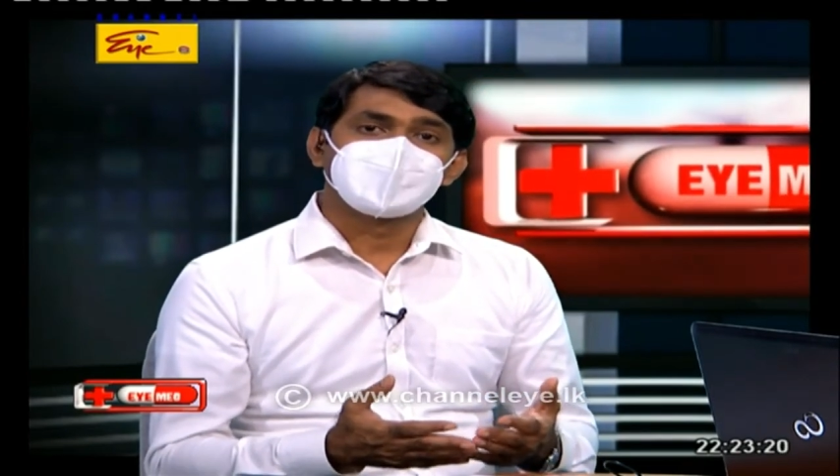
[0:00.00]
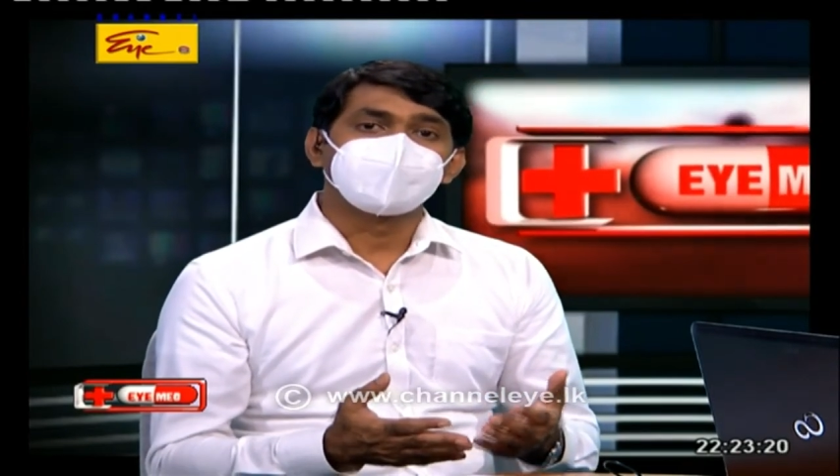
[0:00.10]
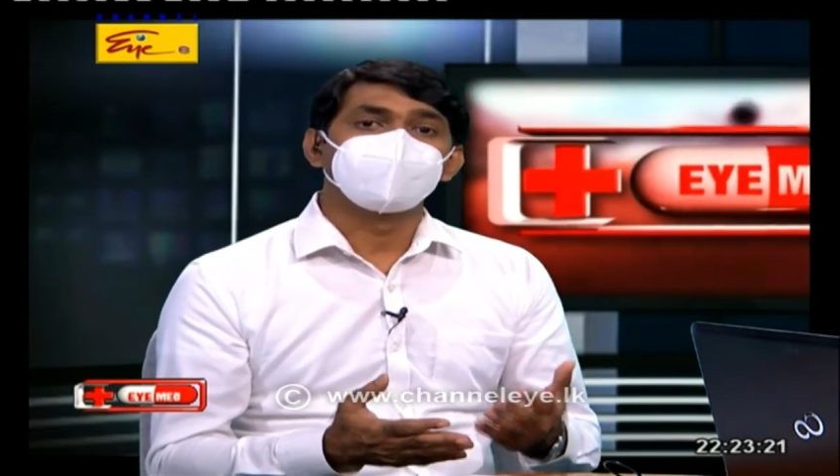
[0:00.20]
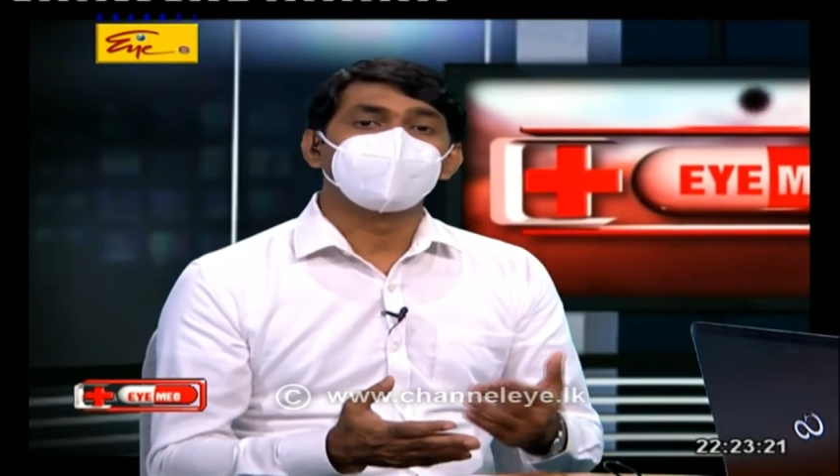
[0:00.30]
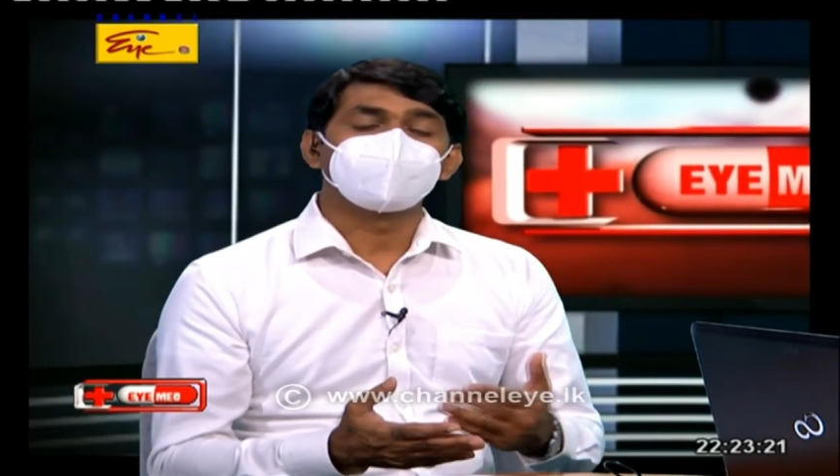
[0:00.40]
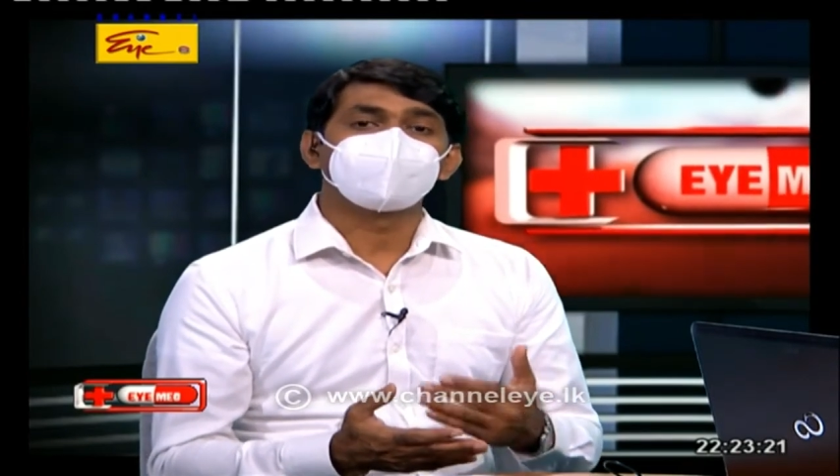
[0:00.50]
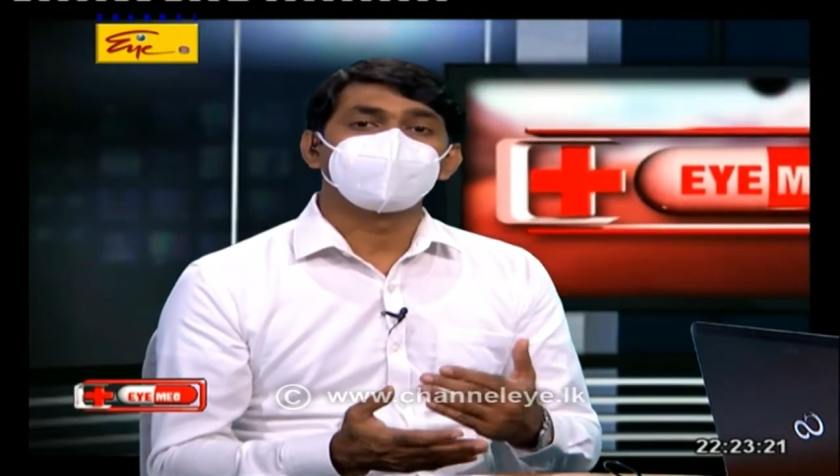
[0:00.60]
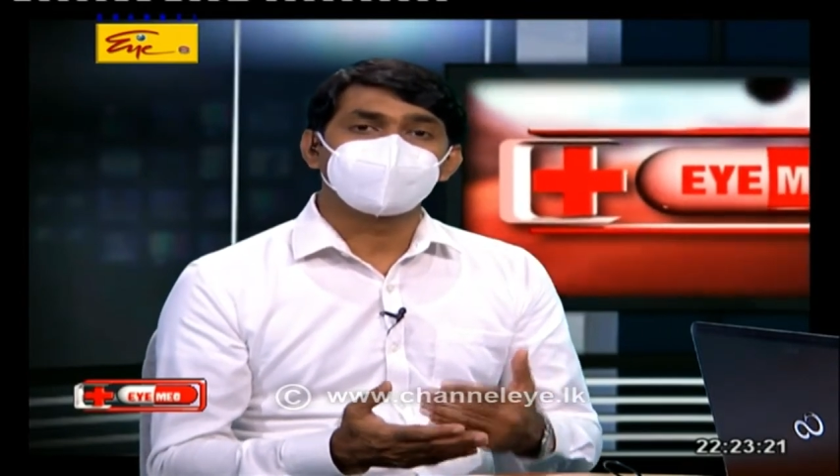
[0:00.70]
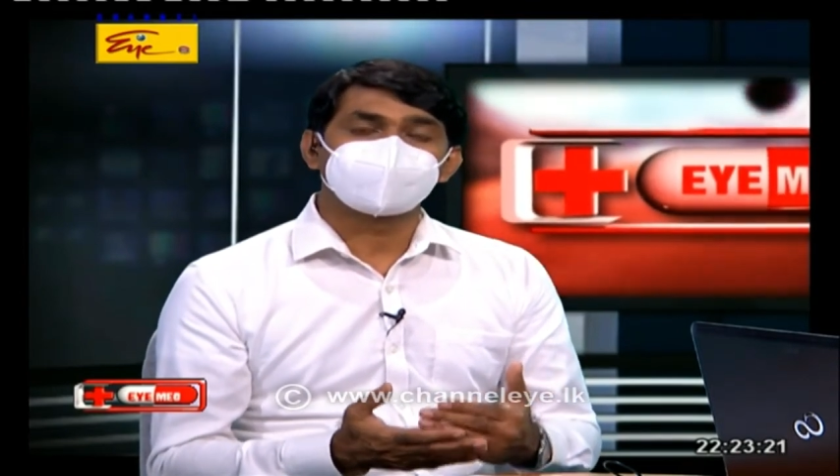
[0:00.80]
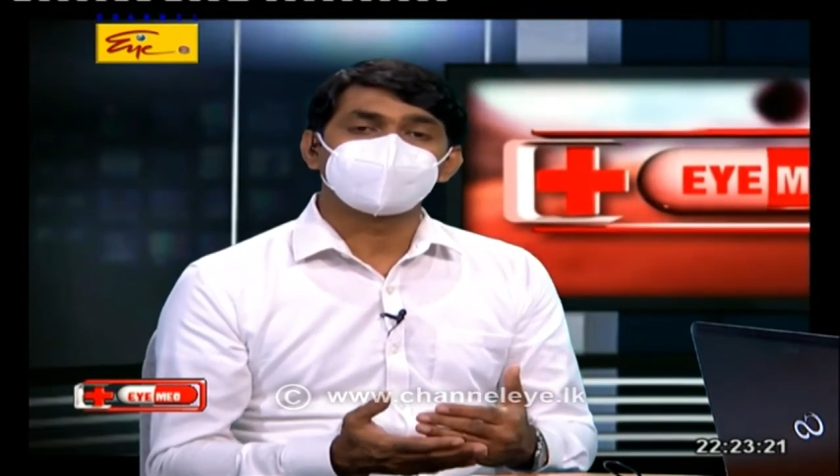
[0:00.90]
in order to
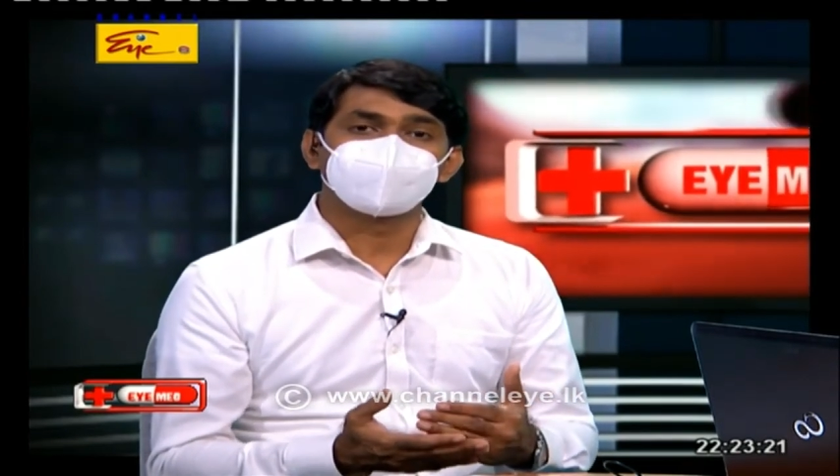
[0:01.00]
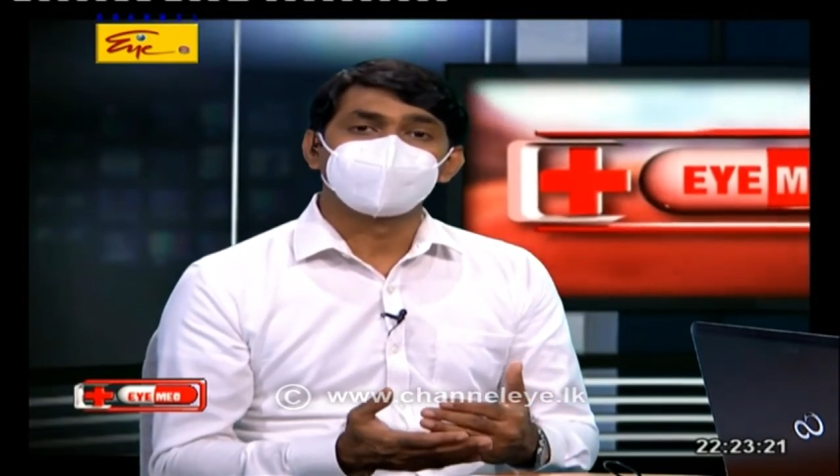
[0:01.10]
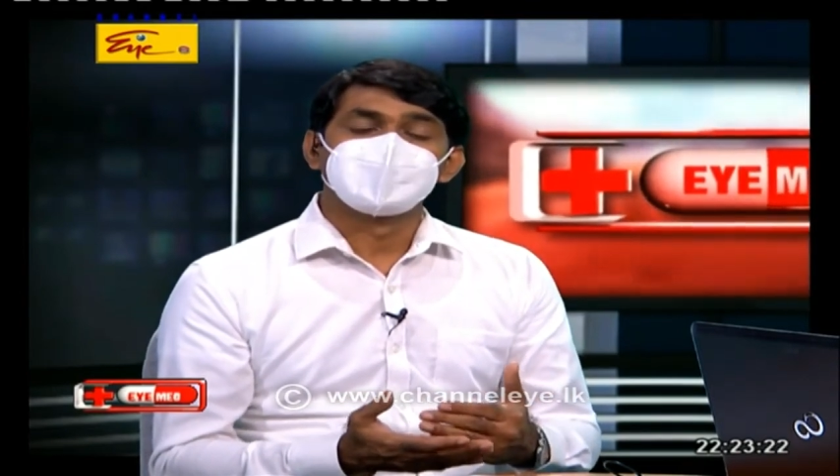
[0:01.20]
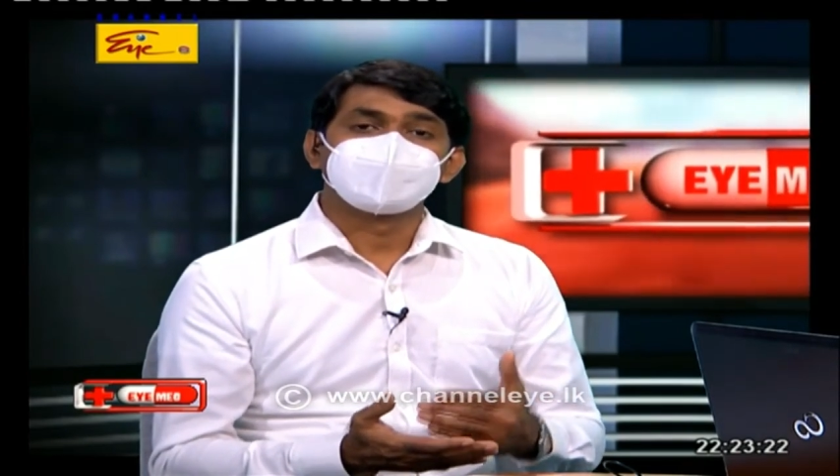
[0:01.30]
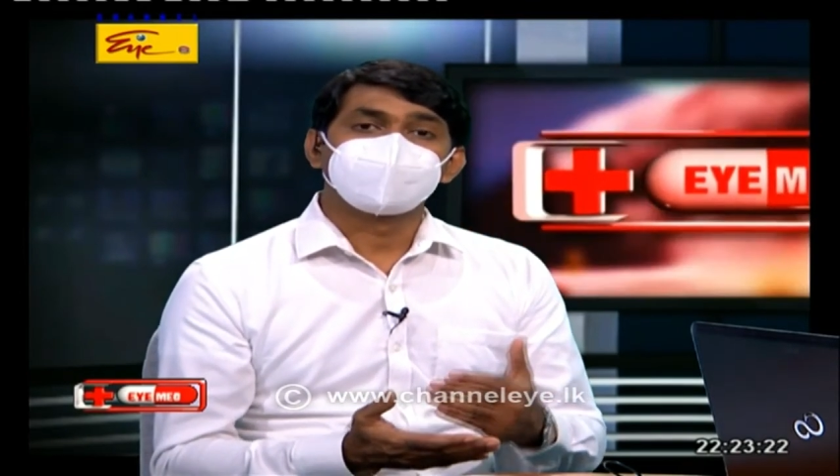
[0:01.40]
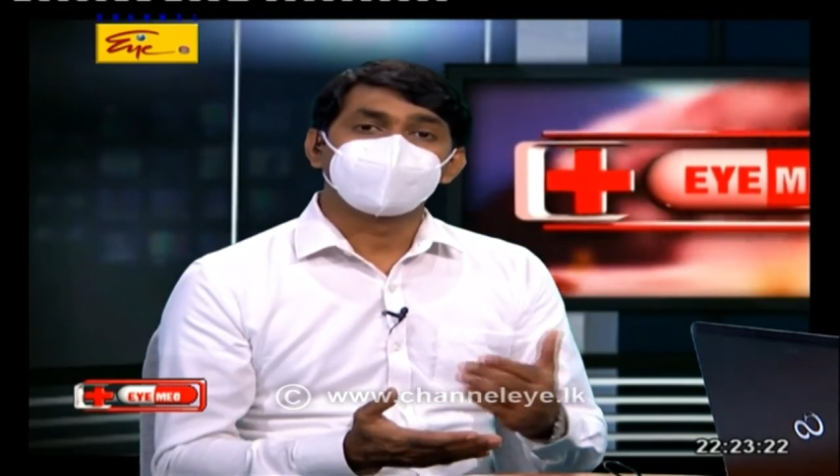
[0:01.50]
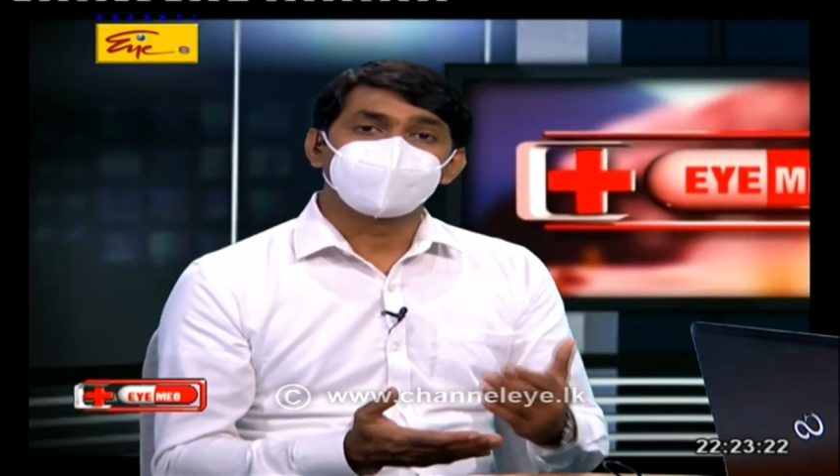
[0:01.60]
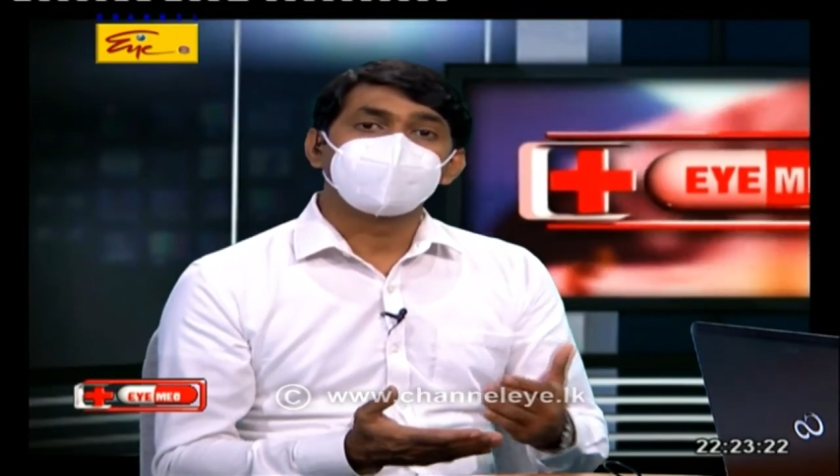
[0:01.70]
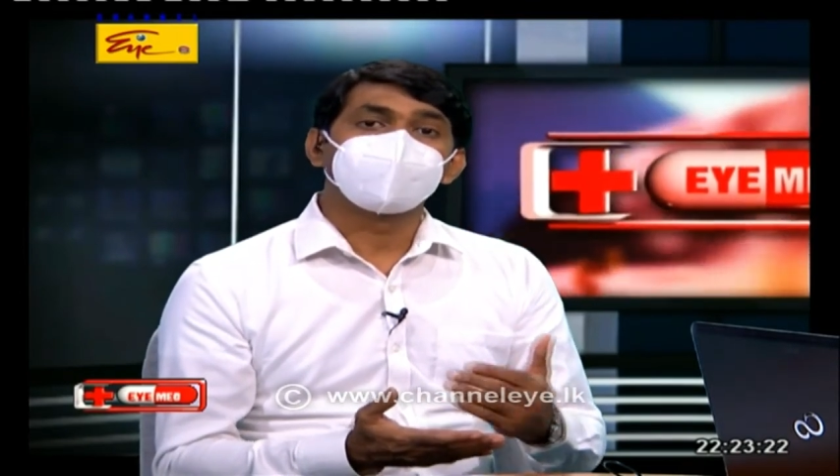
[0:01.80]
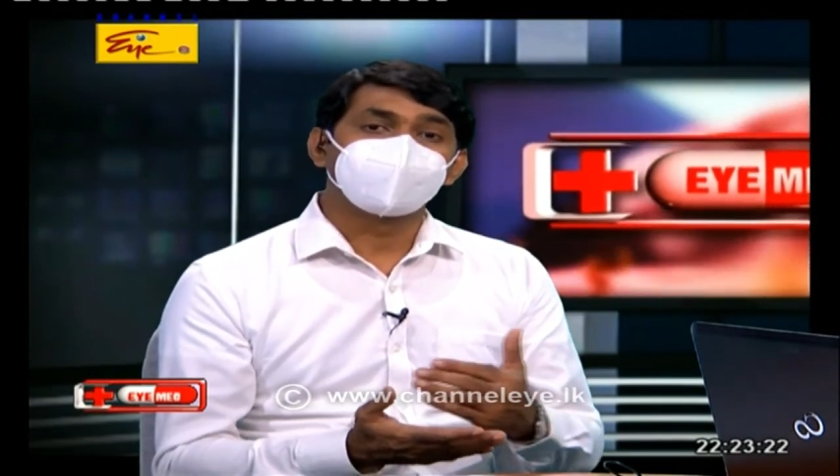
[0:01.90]
make sure that
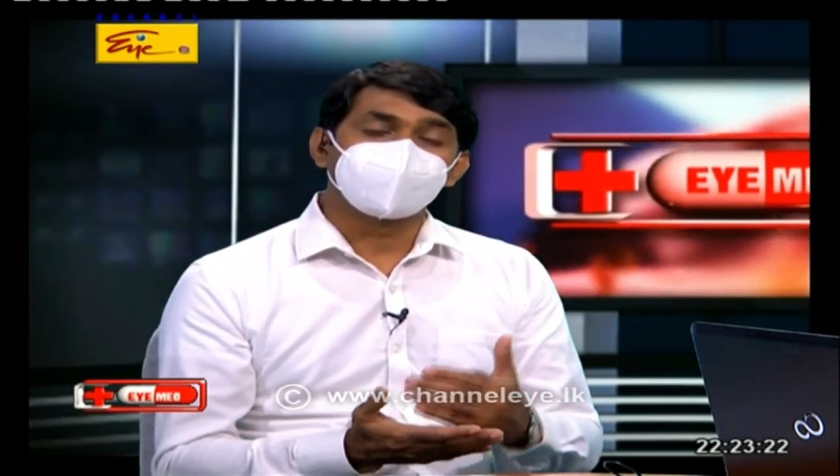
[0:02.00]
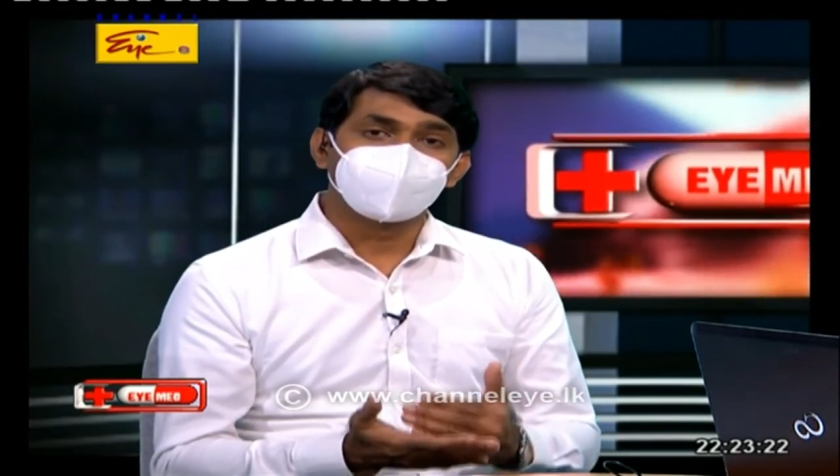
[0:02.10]
we have a